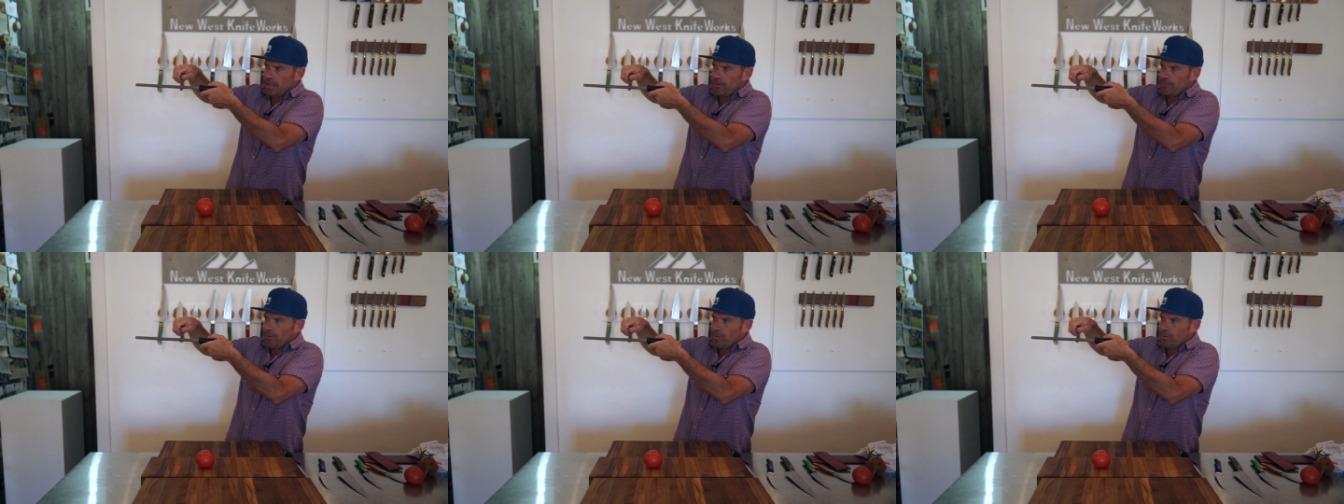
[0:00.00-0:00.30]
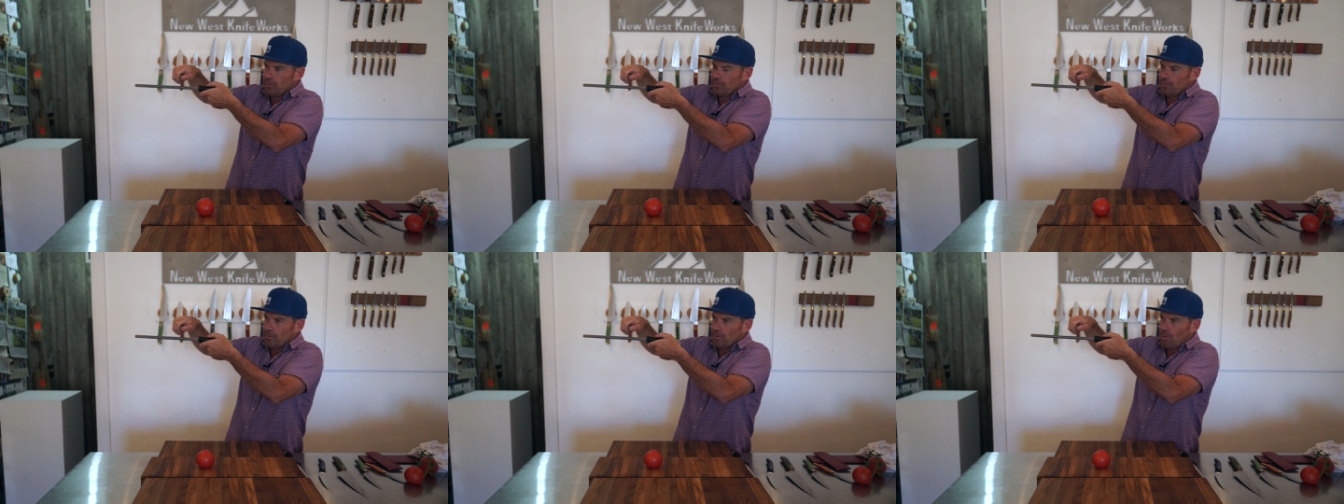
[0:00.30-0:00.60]
if
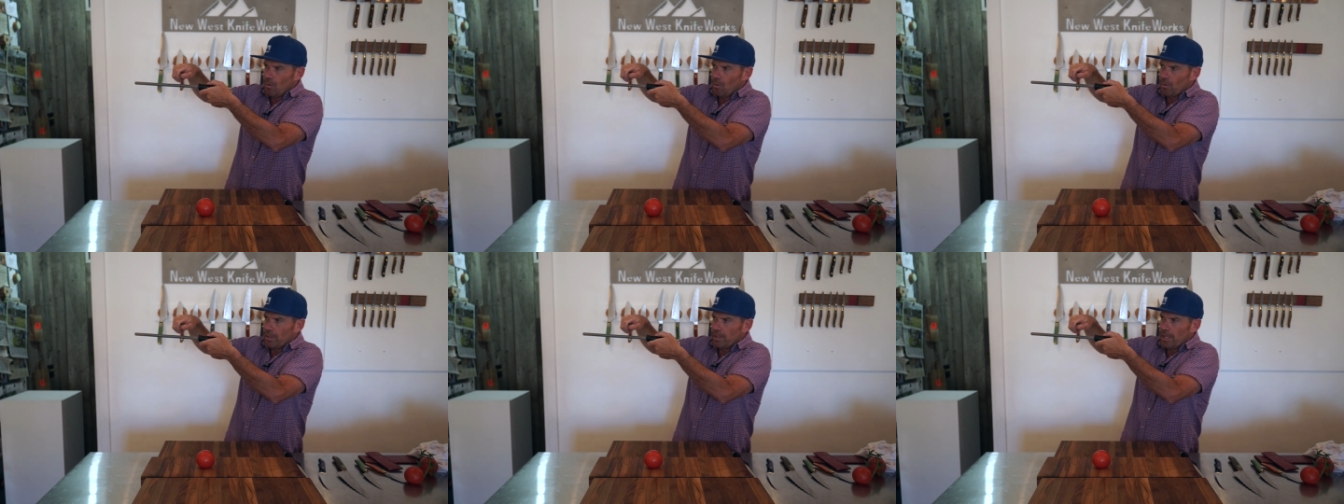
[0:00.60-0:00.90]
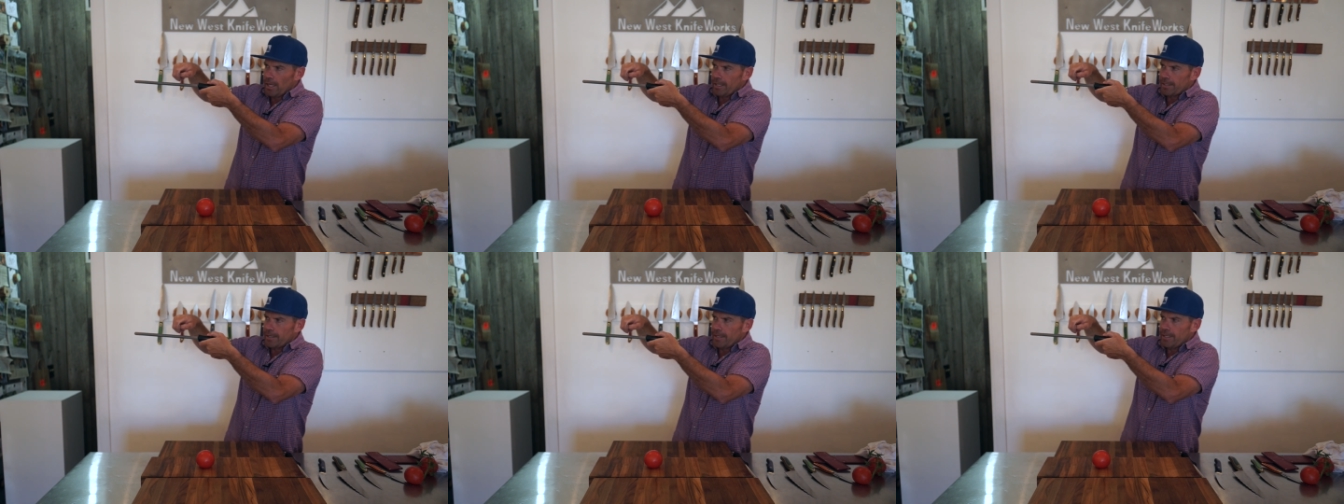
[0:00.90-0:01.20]
you hold
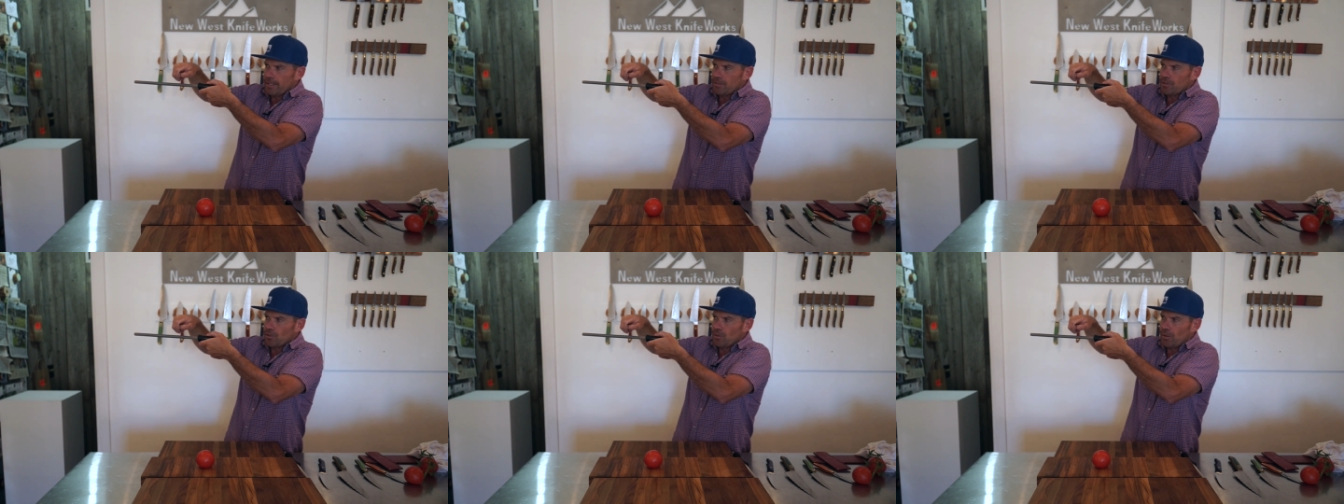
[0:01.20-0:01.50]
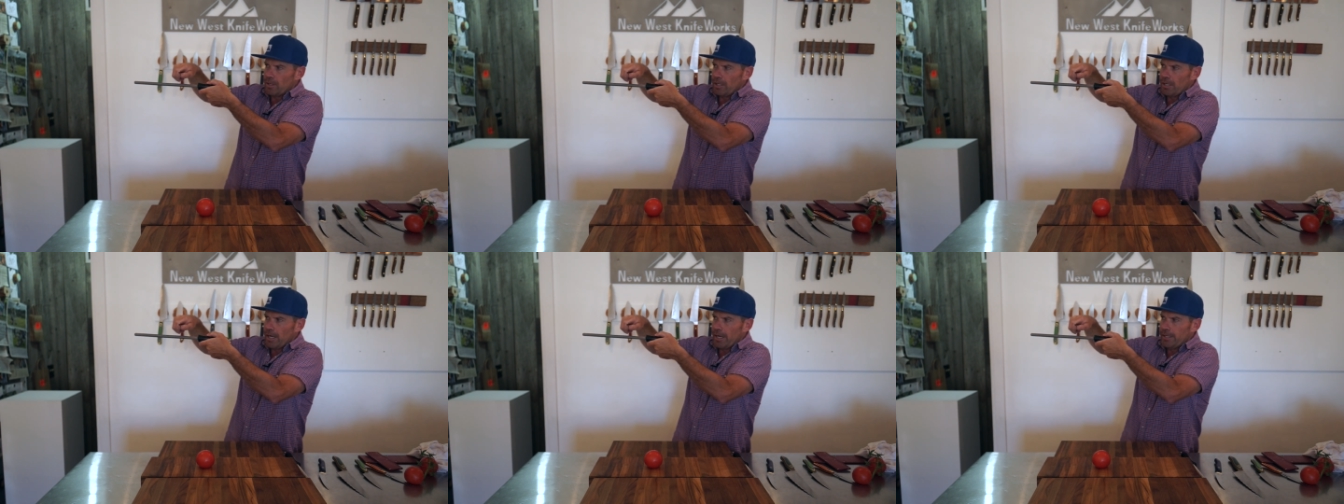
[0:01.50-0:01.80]
it like this,
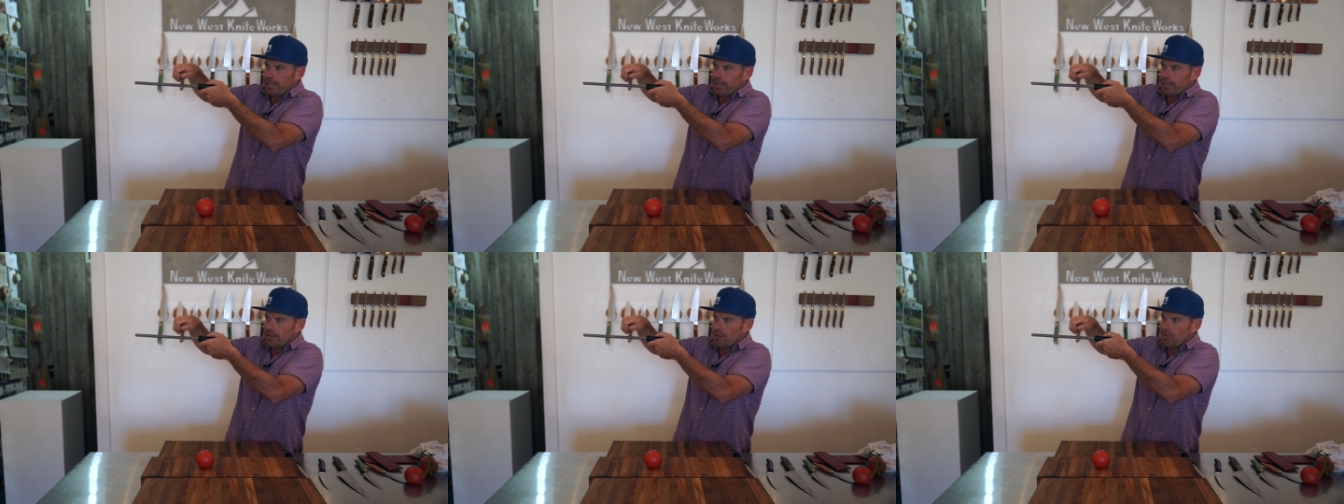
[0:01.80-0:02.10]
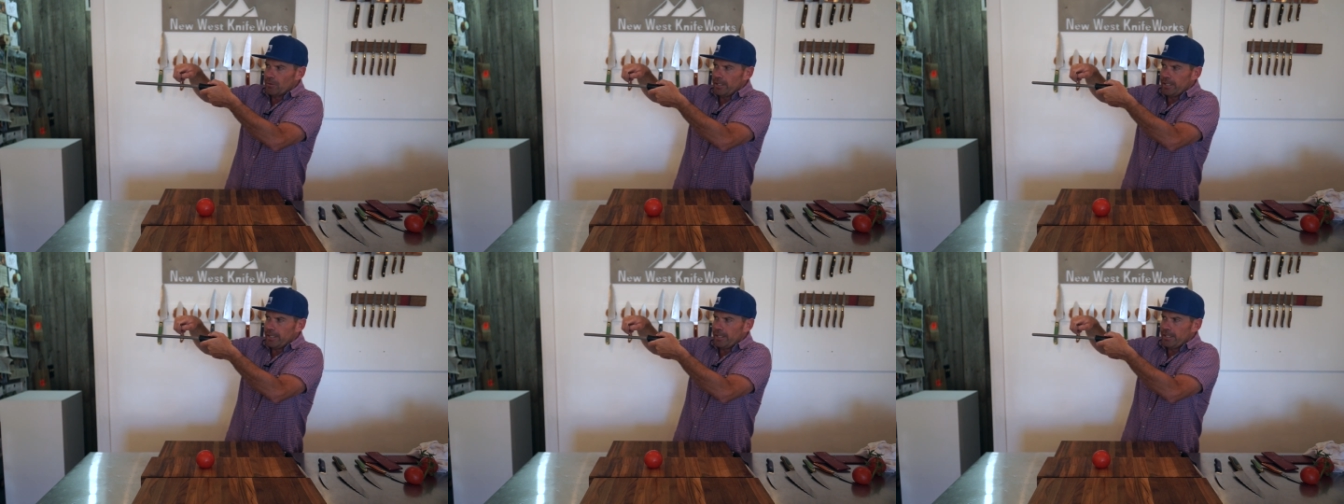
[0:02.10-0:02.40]
you're at 90
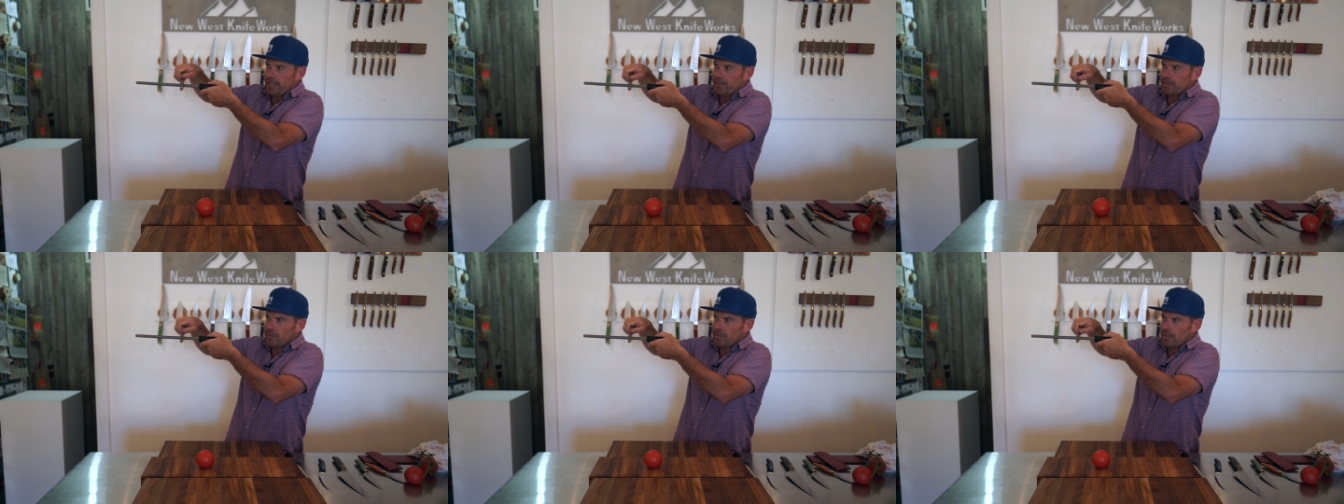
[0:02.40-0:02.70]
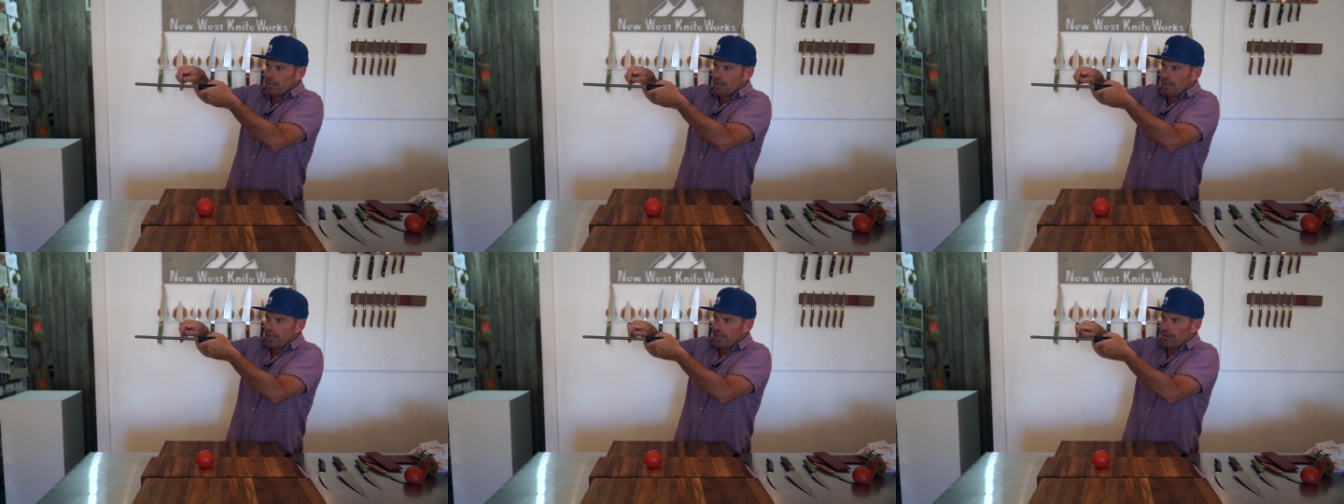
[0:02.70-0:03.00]
degrees.